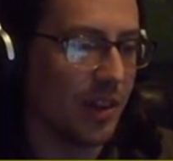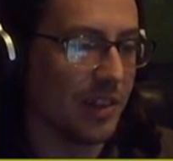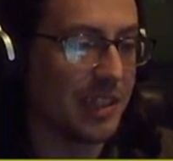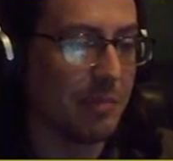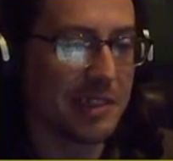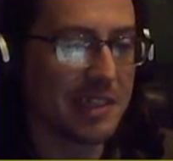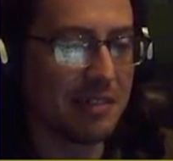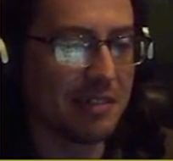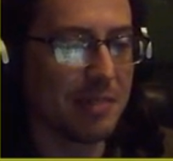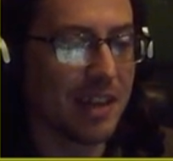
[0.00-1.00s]
And it will
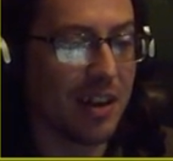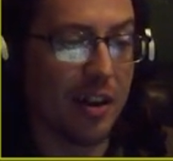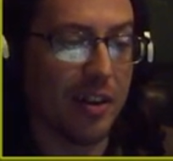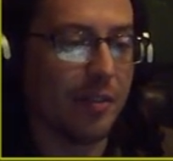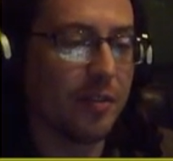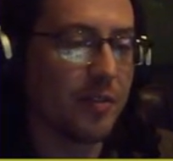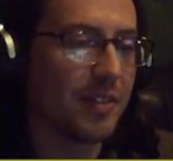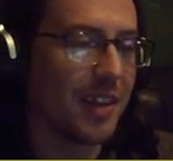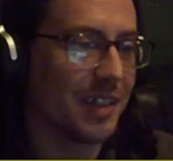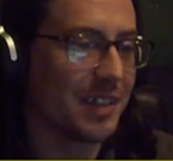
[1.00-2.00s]
still be alive
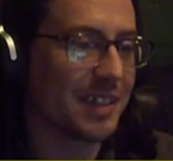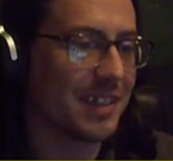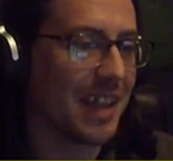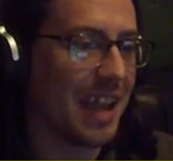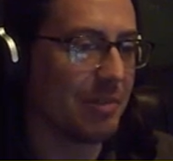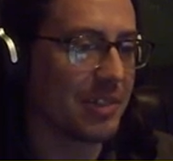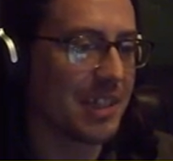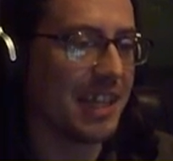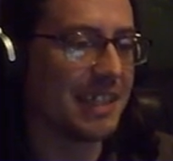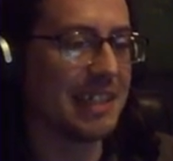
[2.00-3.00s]
and able
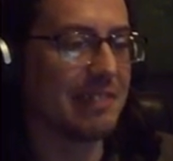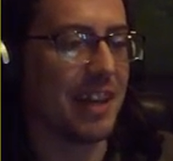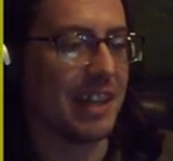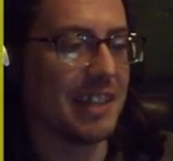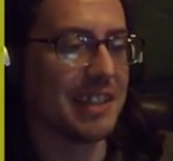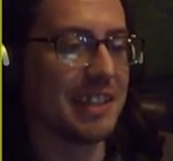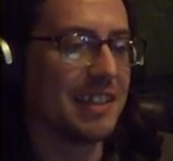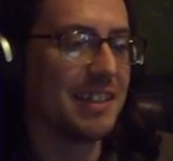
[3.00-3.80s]
to hit his face.